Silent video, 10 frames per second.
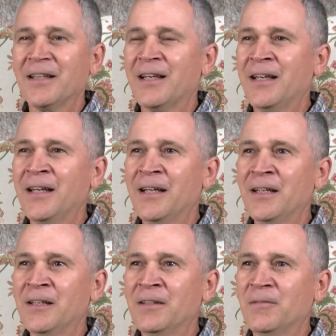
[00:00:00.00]

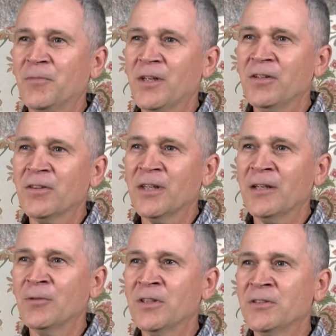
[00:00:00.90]
And the other
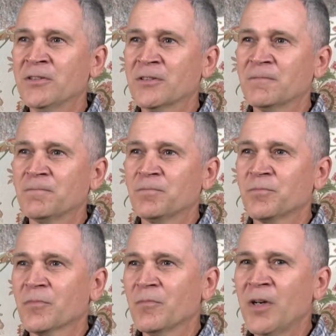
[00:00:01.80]
thing was
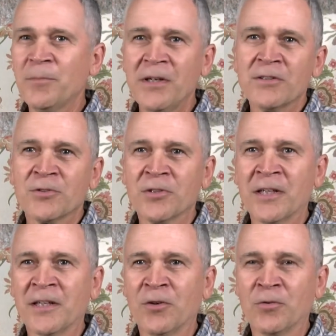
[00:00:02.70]
my parents were
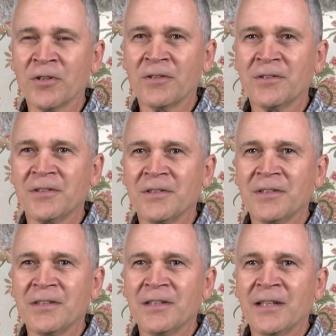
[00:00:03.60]
getting older.
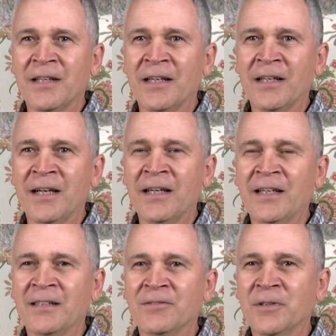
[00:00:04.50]
And I
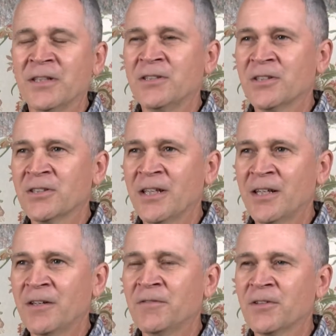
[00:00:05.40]
had we had just had
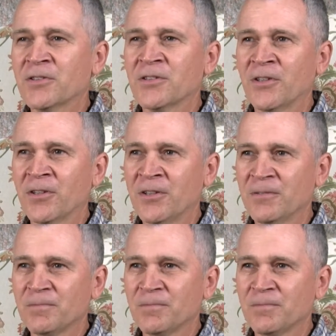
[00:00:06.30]
our first daughter.